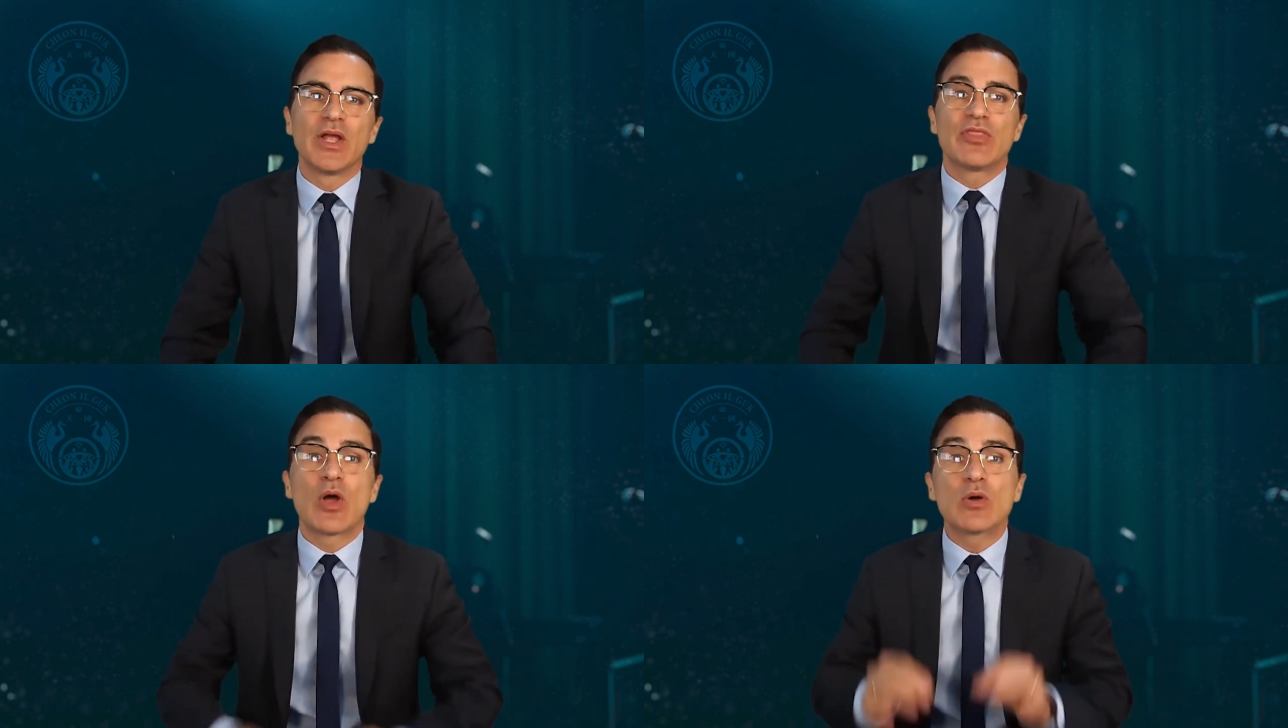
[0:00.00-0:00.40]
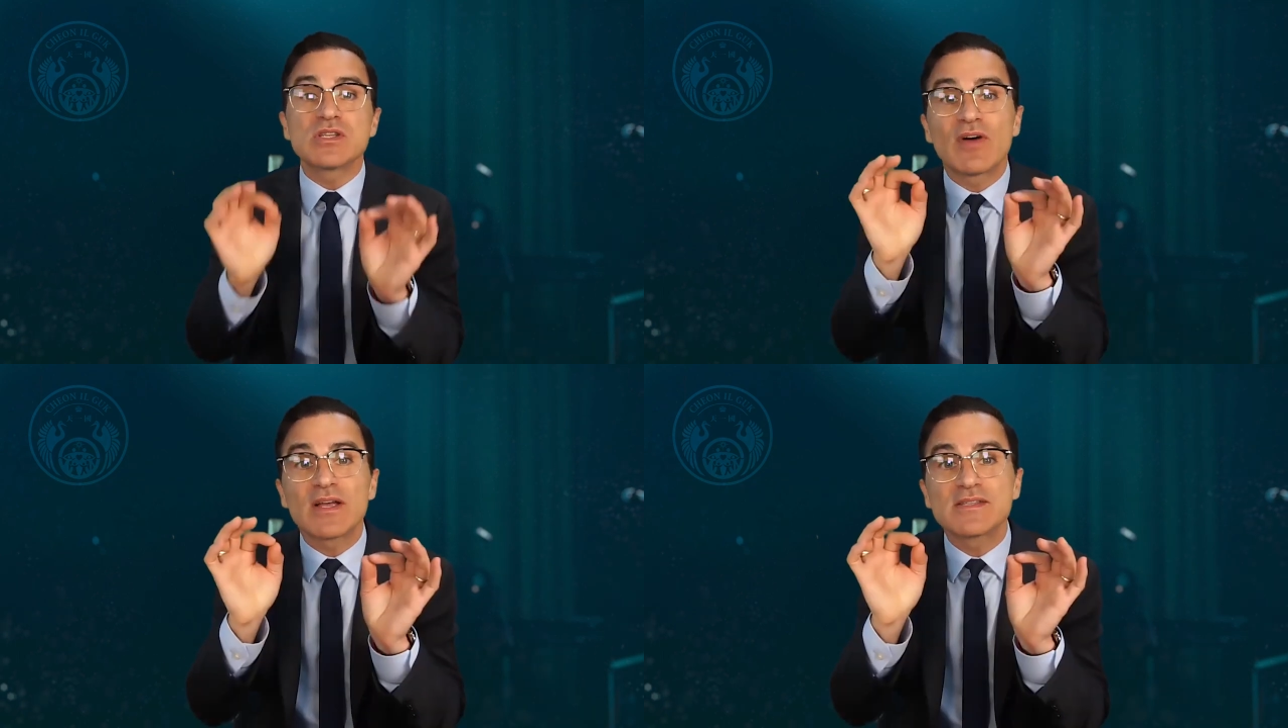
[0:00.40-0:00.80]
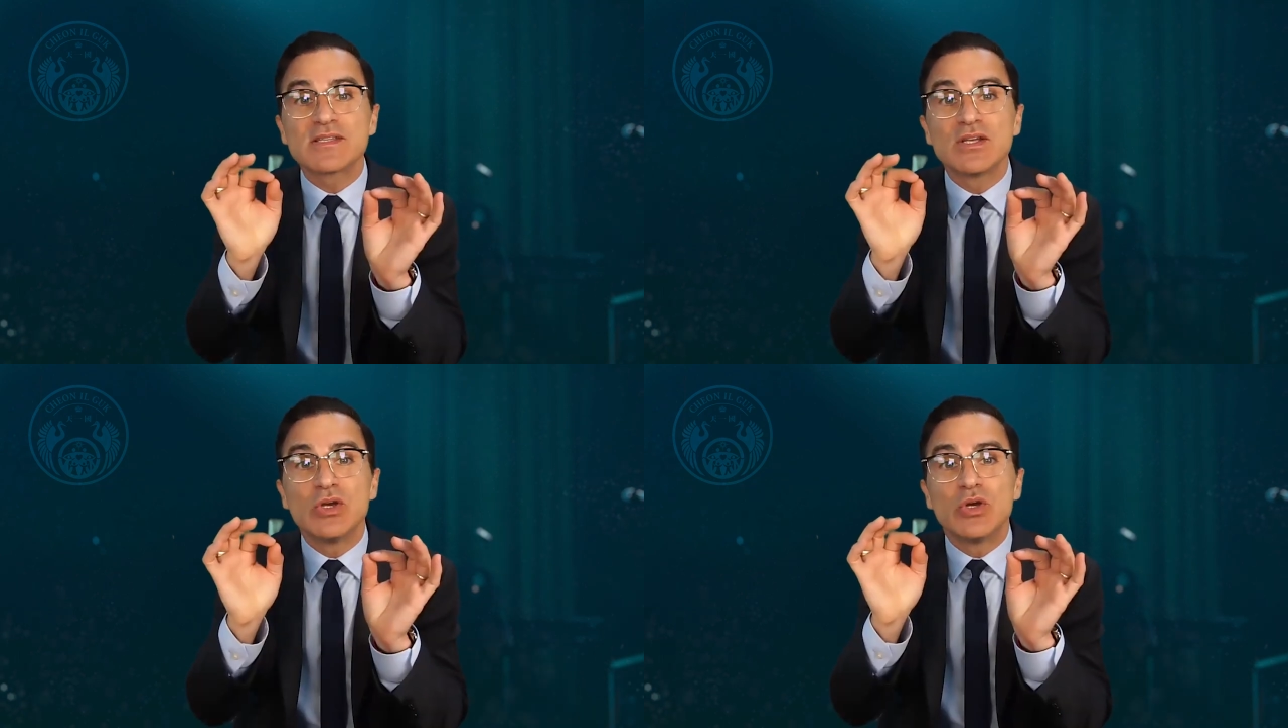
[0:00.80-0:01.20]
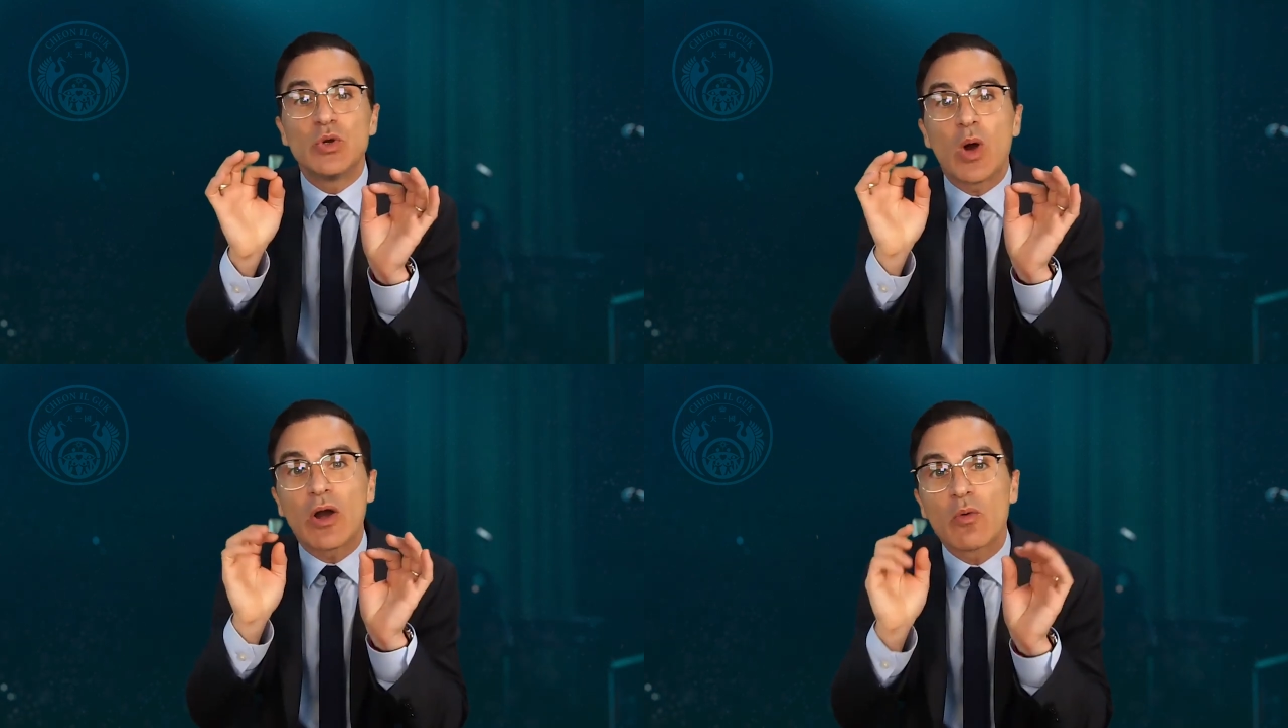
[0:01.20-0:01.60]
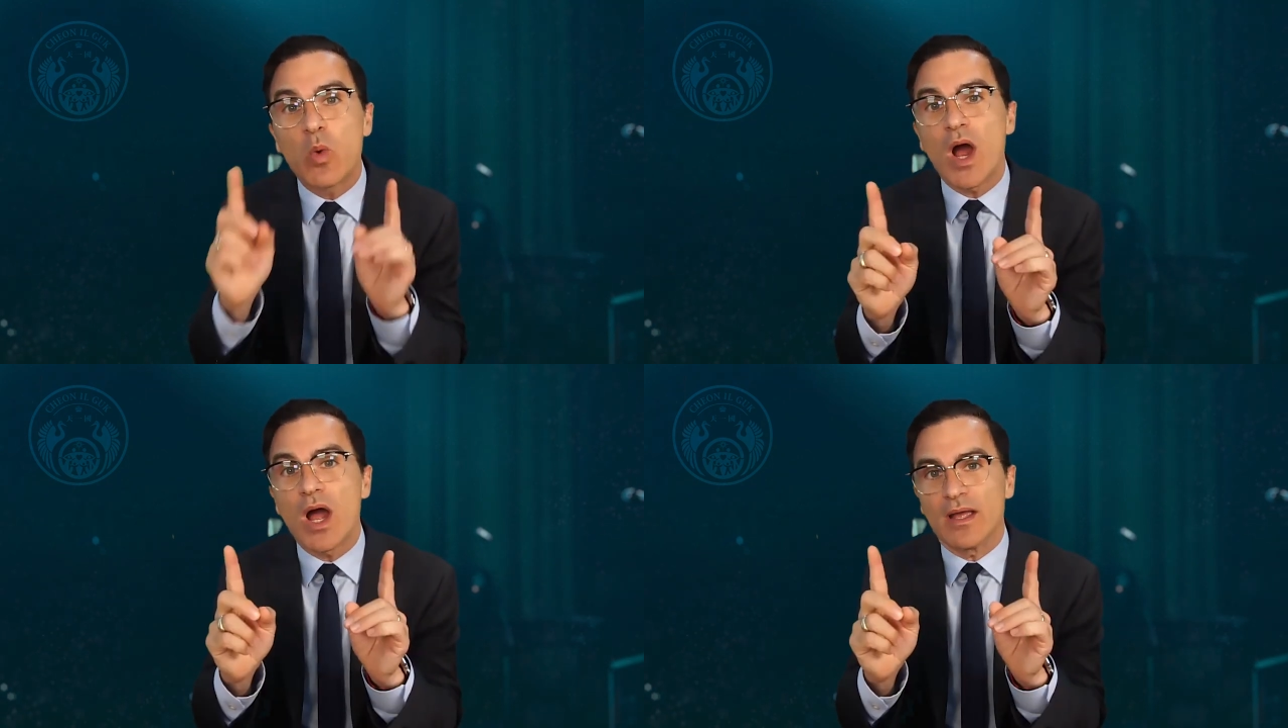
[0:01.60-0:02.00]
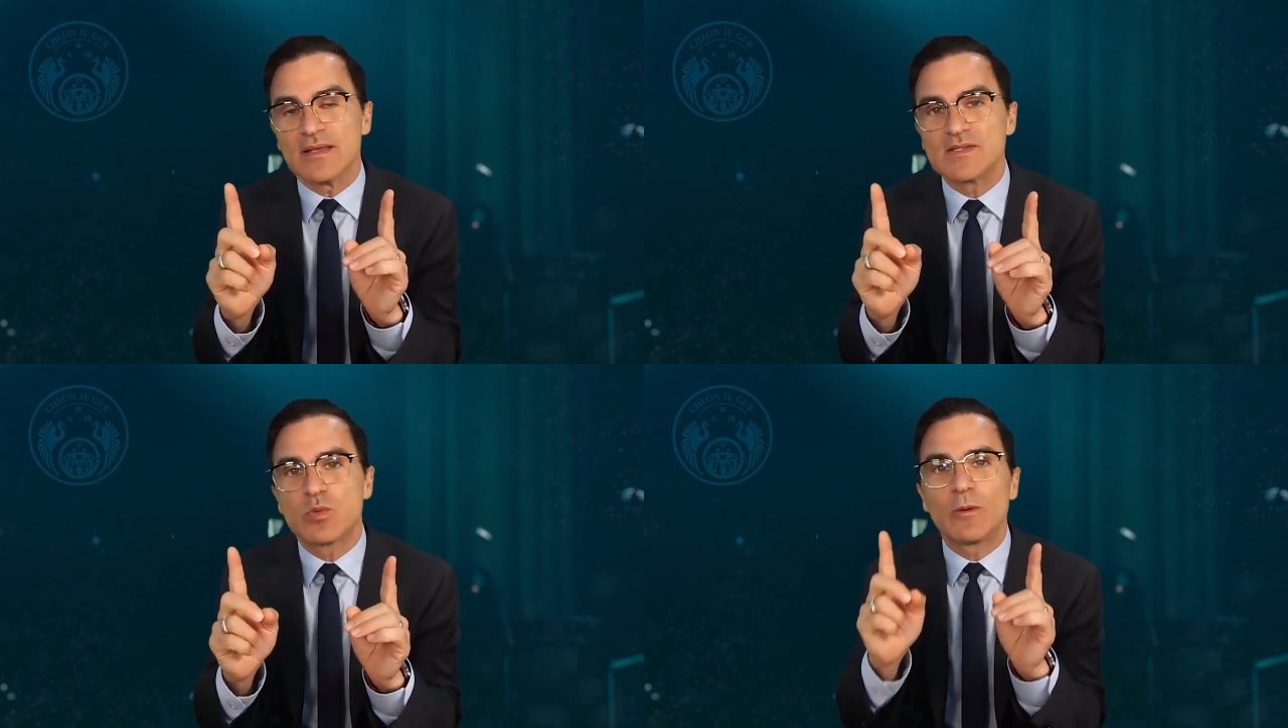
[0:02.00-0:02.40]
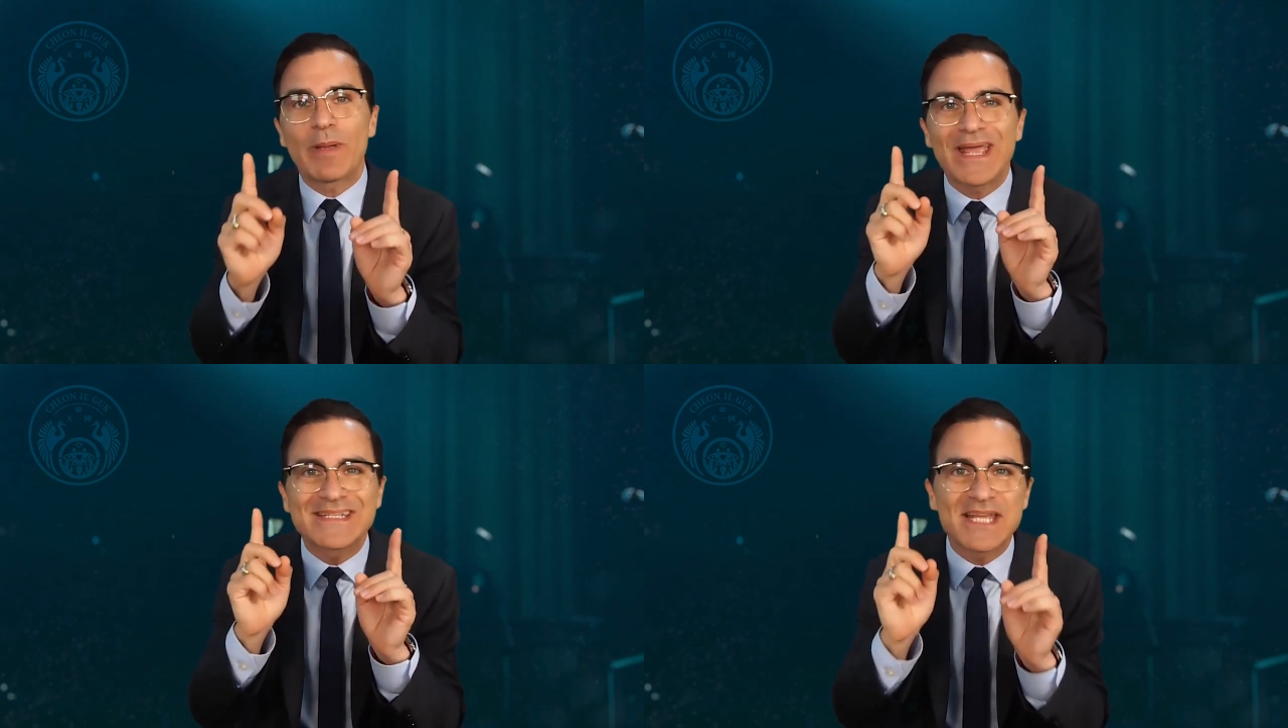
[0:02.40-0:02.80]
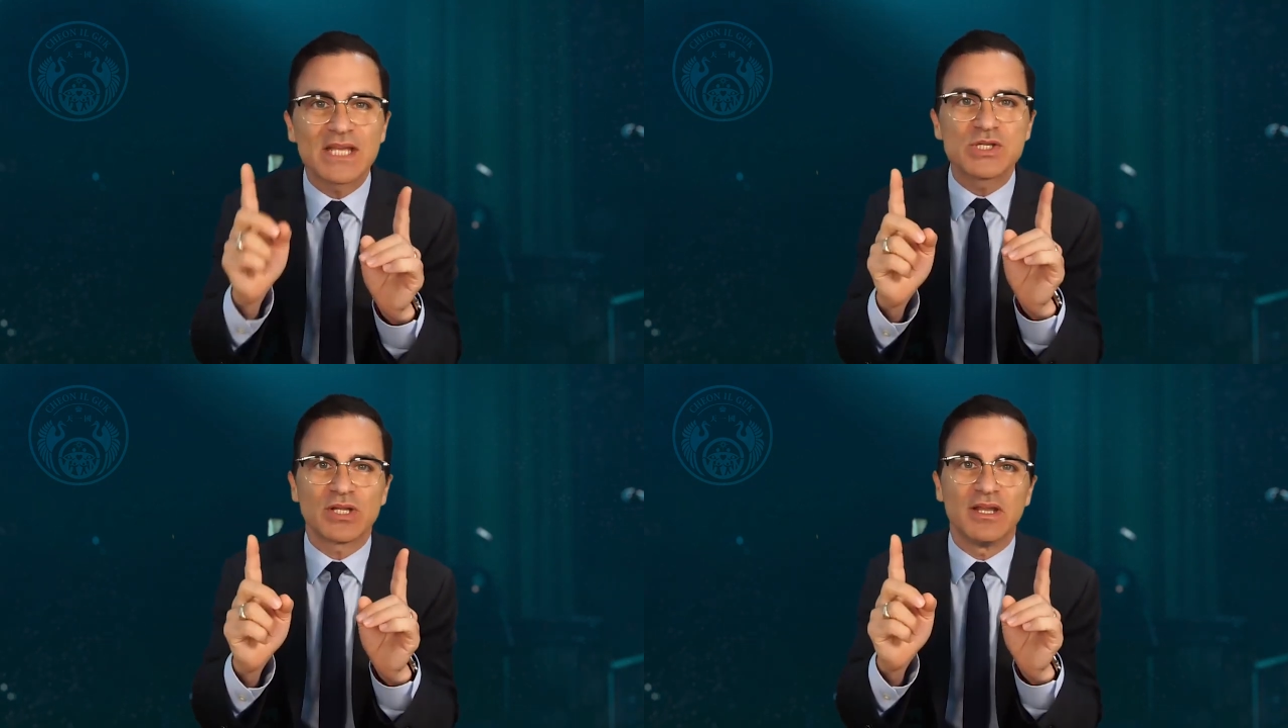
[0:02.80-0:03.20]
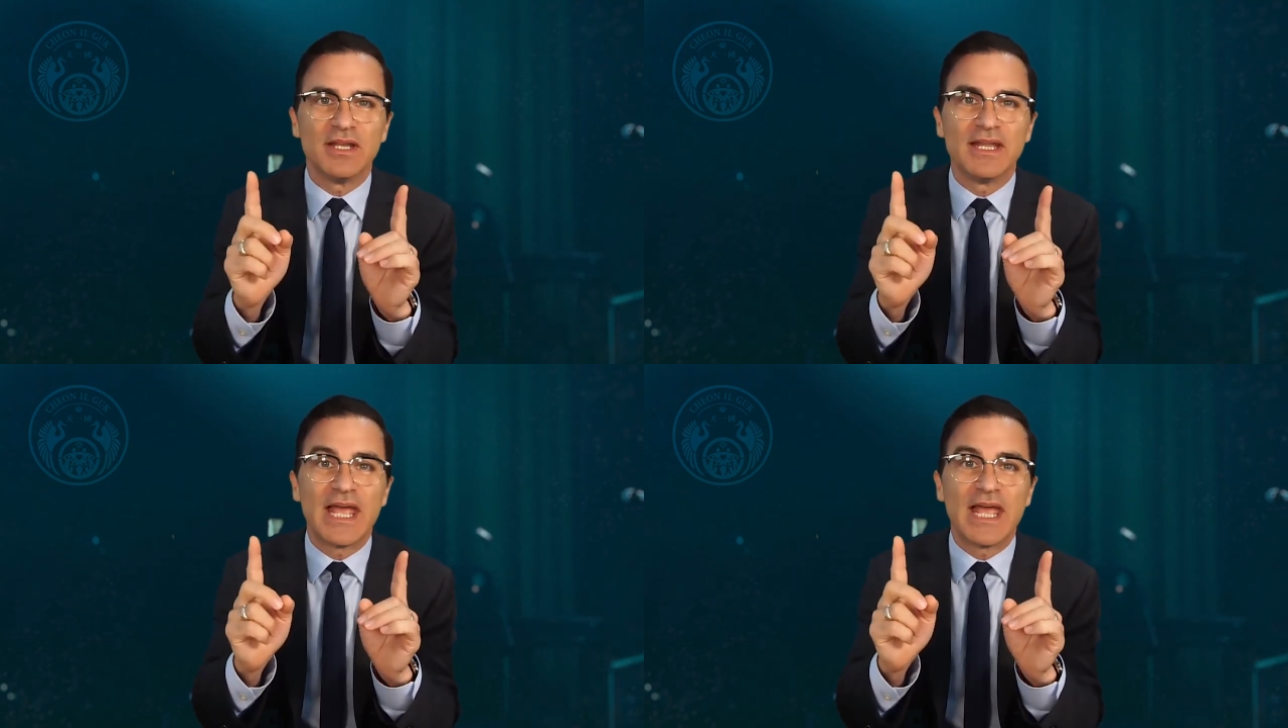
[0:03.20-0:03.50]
Those of us who are wise will pay attention